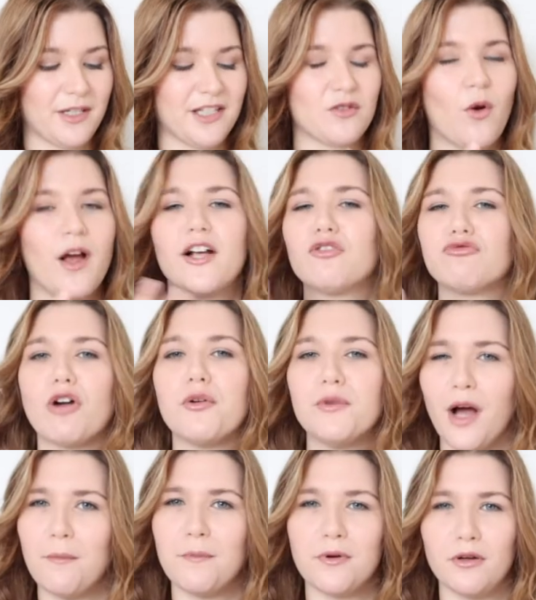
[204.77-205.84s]
but it's quite a
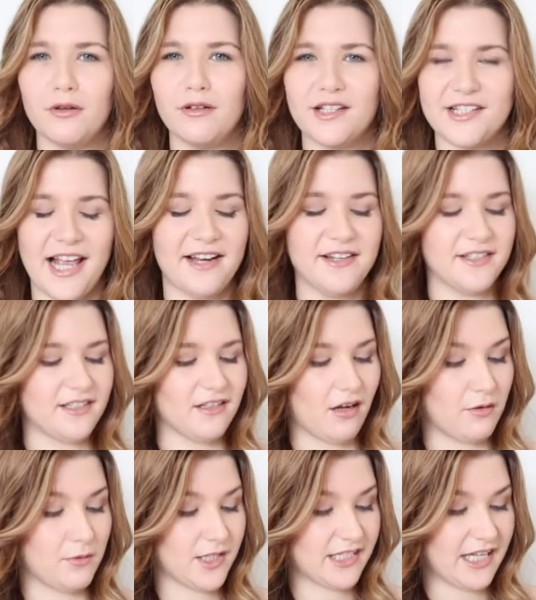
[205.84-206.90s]
grown-up scent,
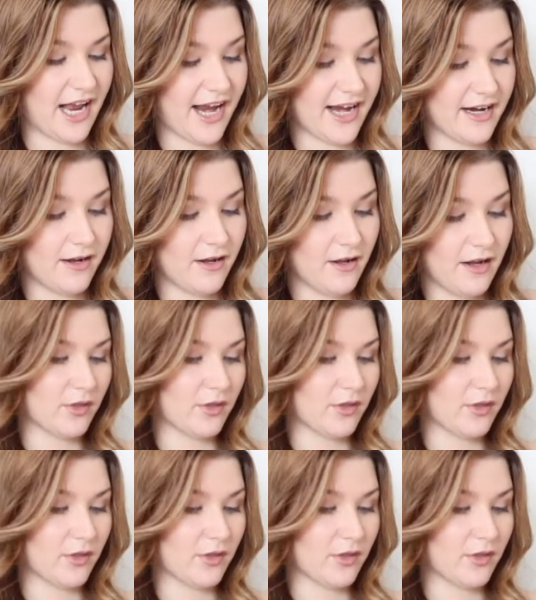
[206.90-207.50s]
I would say.